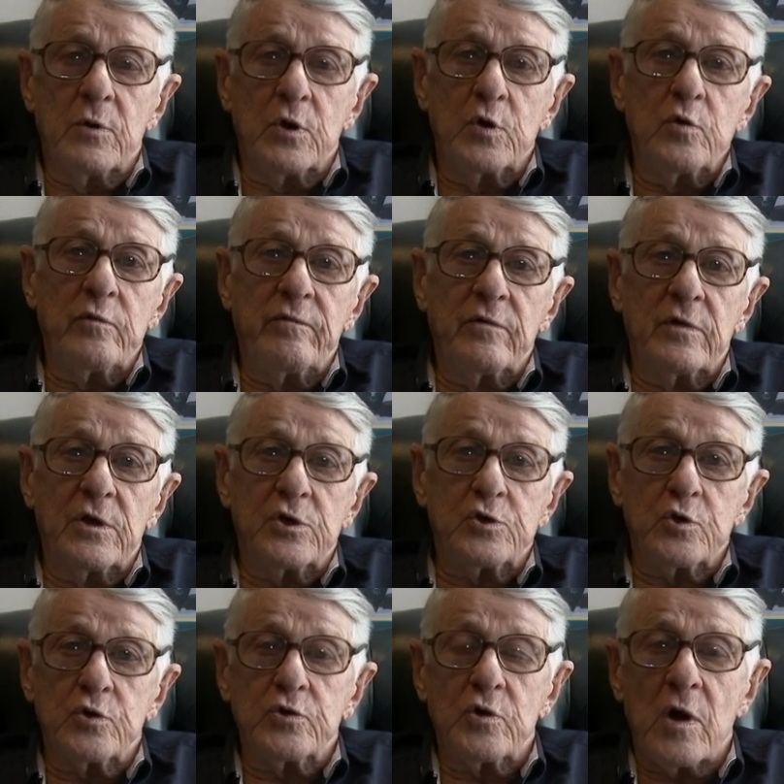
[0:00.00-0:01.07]
maneuver
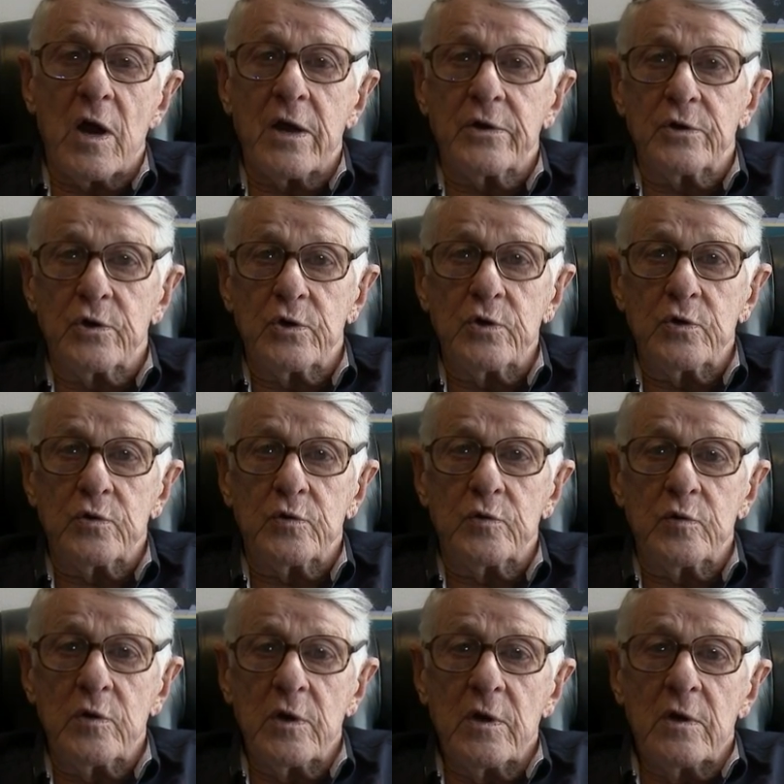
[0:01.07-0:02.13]
that you're trying to
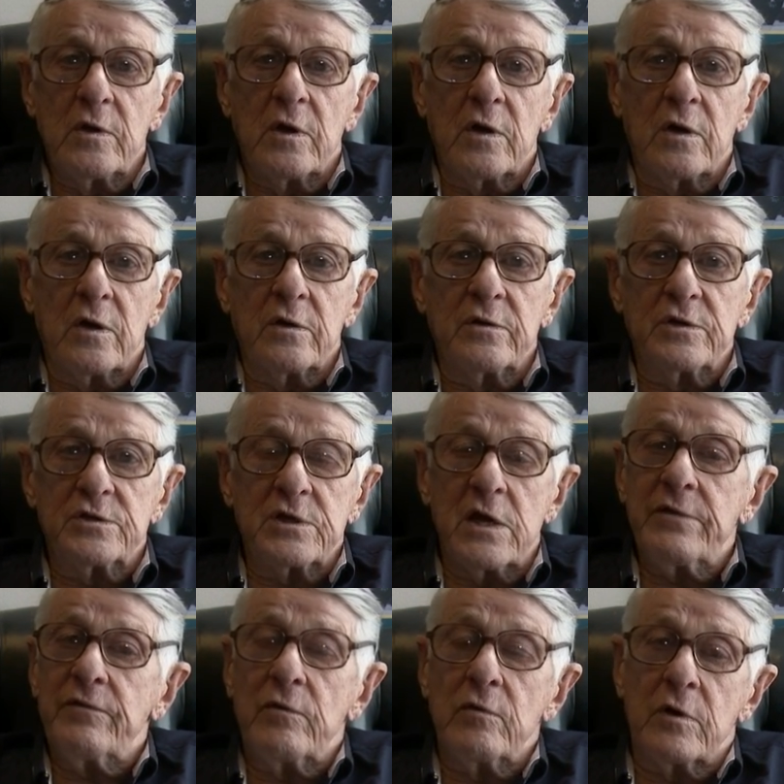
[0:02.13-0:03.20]
do, uh, the
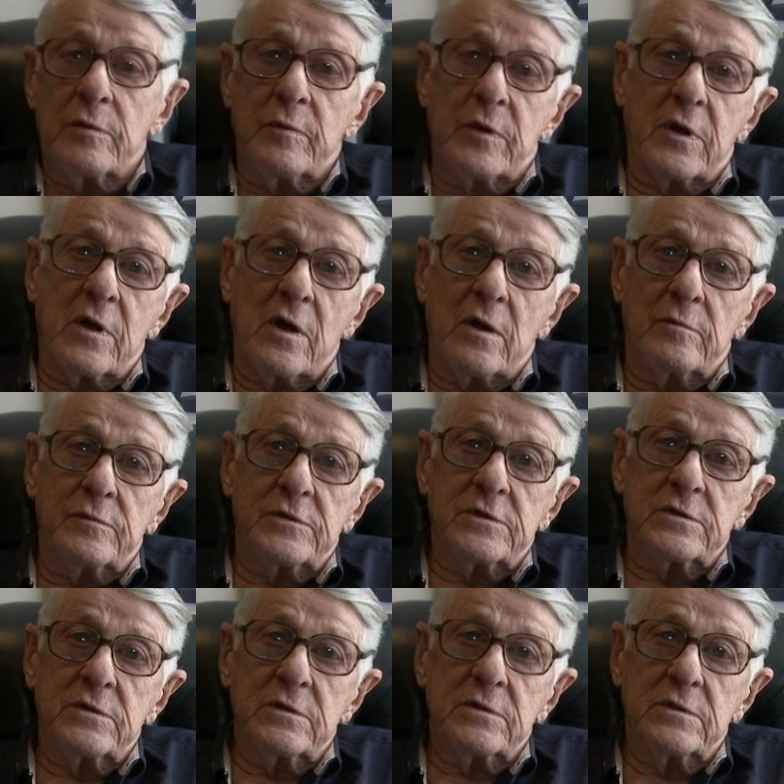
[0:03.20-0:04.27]
safer it
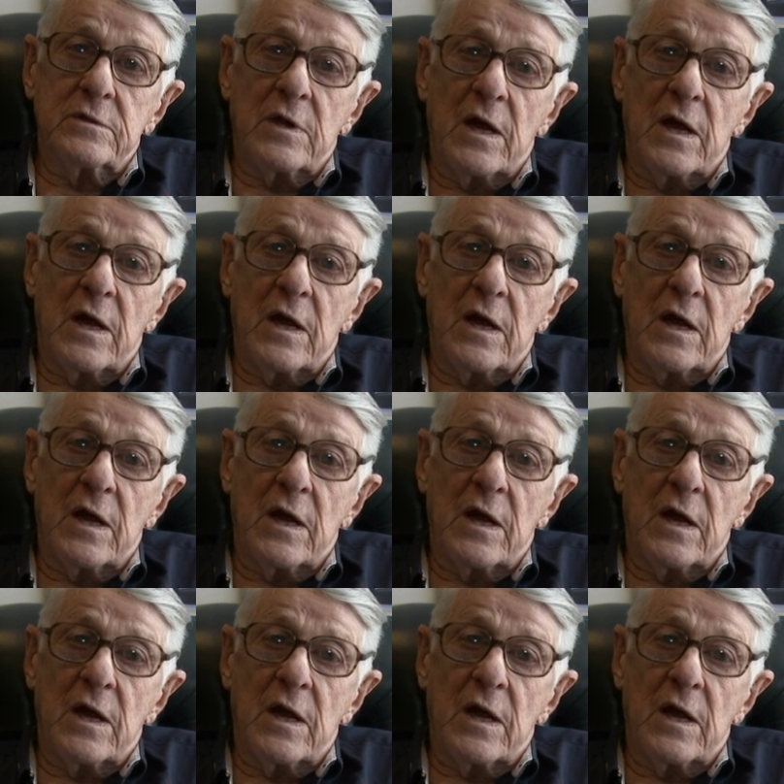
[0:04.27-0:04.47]
becomes.